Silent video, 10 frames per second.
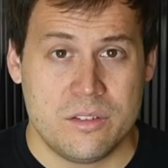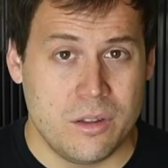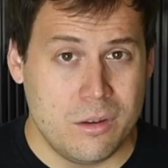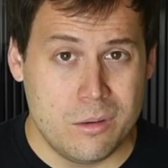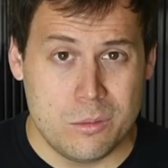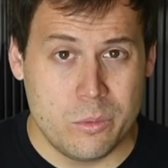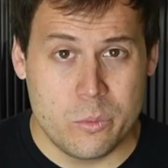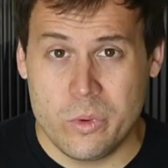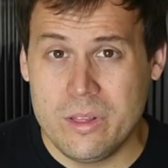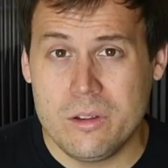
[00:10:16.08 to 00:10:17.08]
So
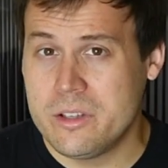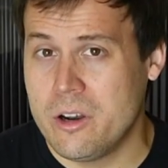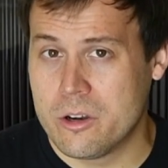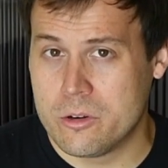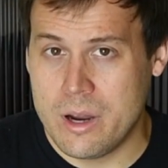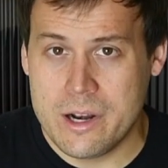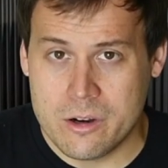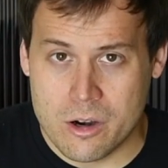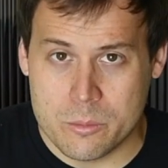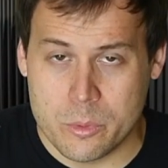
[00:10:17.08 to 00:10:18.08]
when we looked at our credit
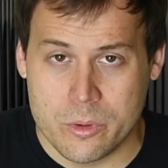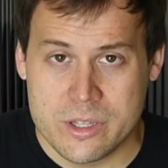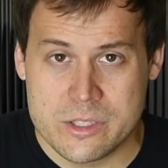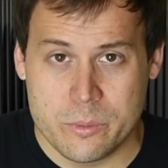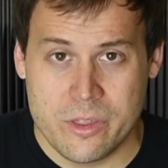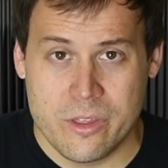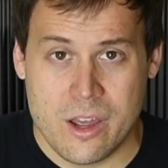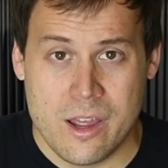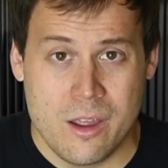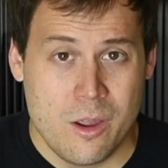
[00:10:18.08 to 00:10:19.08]
card points and we
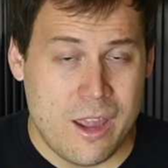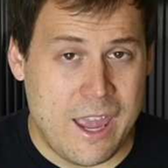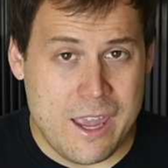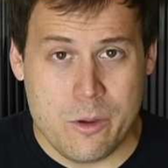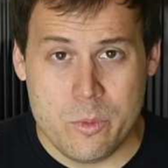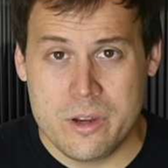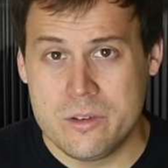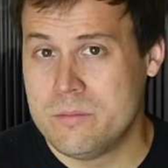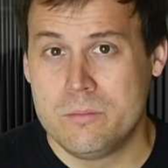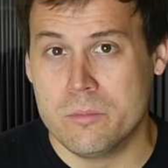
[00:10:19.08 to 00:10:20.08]
thought, hey, we
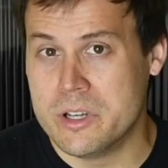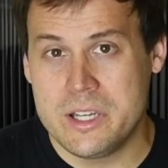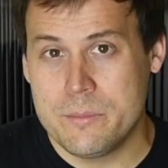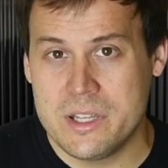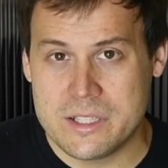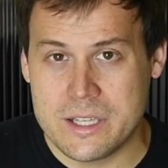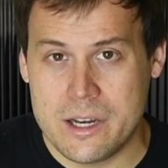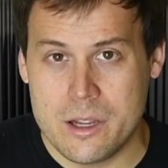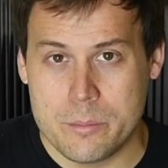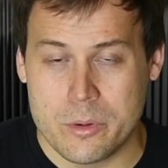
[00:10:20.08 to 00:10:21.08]
could redeem this
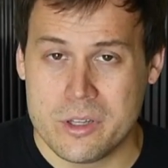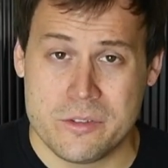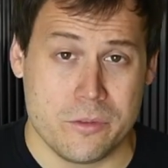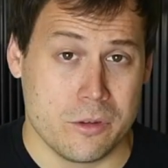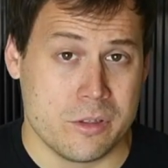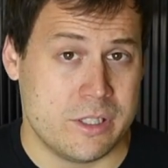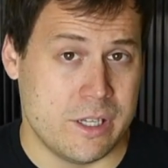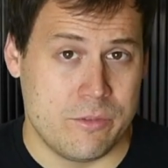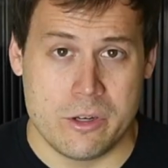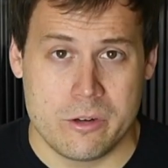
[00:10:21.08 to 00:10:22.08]
sign-up bonus for
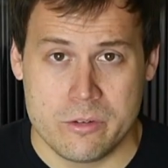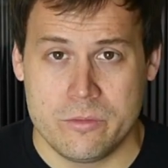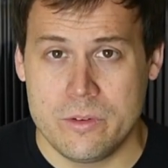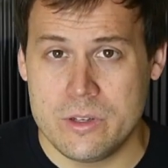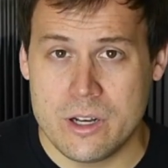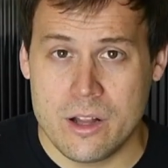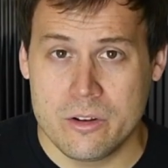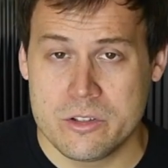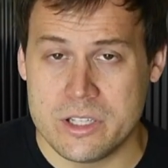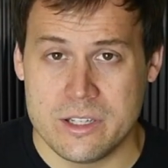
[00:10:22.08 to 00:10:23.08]

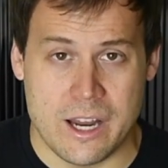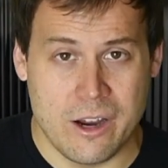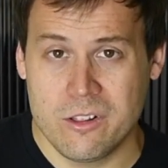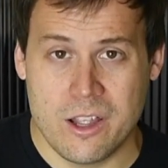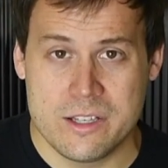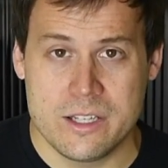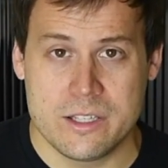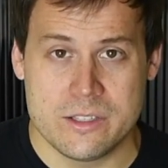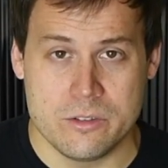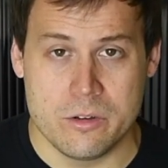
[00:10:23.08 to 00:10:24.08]
$750 in airline
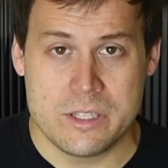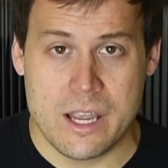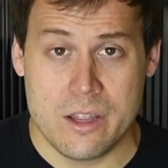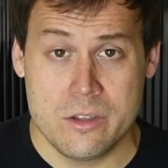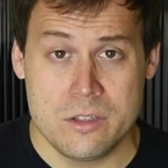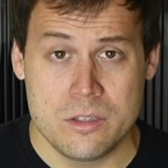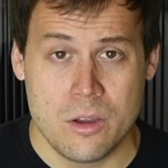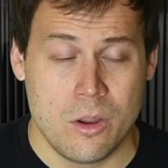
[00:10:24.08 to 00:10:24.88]
tickets and hotels,